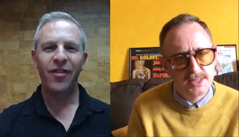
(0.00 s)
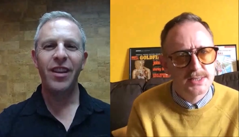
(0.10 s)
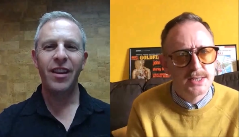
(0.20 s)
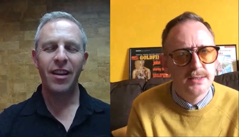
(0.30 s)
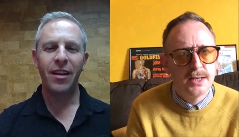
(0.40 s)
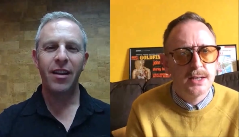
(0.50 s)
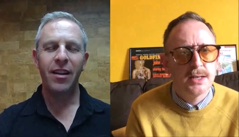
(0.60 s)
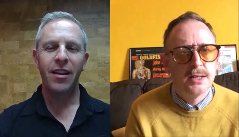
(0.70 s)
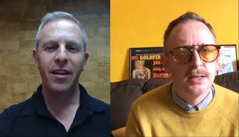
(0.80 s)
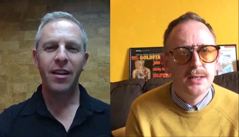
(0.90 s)
Speaker 1: that he's in there.
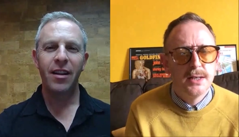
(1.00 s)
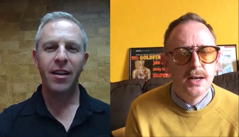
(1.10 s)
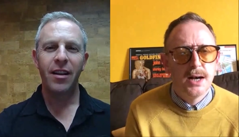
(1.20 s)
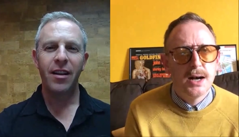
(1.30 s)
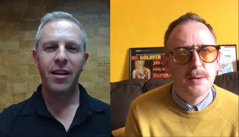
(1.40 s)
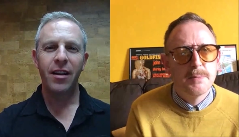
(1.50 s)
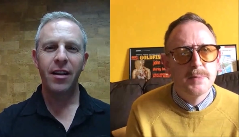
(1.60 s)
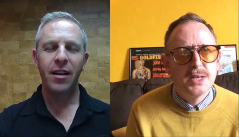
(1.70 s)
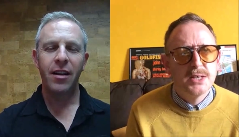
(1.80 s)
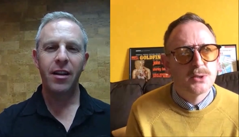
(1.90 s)

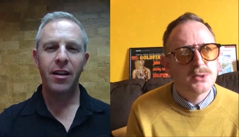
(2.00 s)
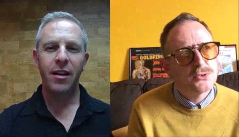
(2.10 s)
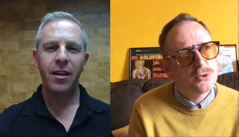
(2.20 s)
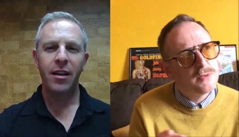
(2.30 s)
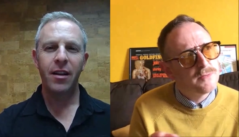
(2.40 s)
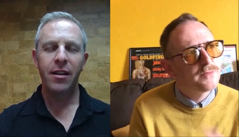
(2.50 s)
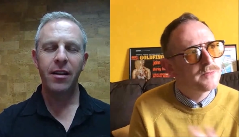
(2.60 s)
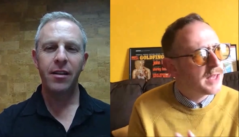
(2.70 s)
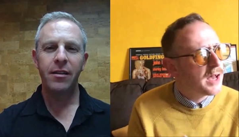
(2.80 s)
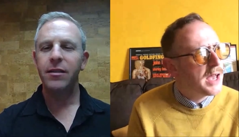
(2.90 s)
Um, so it's sort of
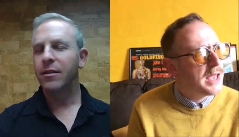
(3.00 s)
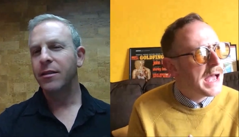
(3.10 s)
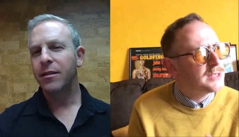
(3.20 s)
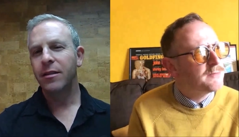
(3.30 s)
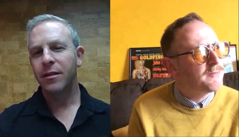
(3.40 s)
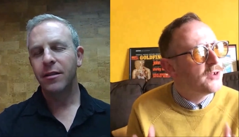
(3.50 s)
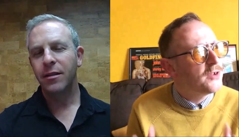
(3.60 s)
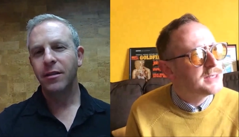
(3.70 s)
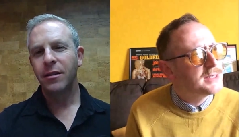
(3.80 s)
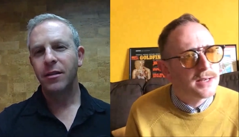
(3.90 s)
it hasn't
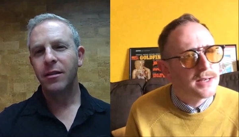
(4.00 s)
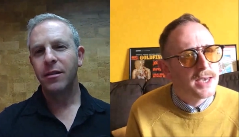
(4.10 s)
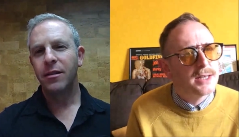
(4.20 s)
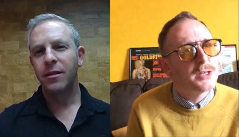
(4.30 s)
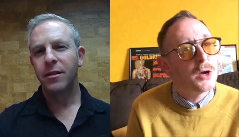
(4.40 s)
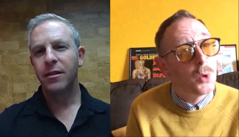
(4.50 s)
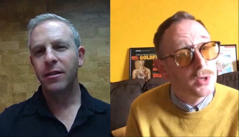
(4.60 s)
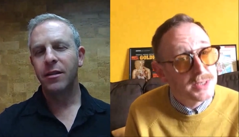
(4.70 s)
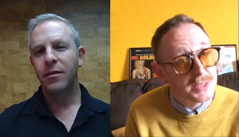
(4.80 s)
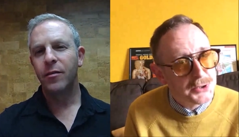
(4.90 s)
fully sunk in. I don't
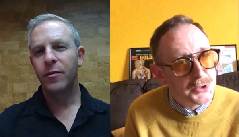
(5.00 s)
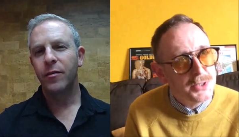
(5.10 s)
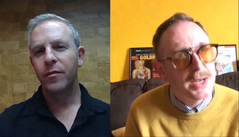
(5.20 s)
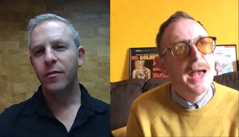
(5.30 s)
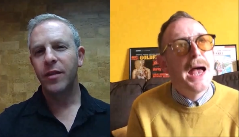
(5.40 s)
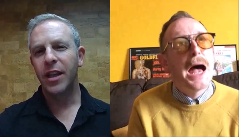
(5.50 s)
want it to.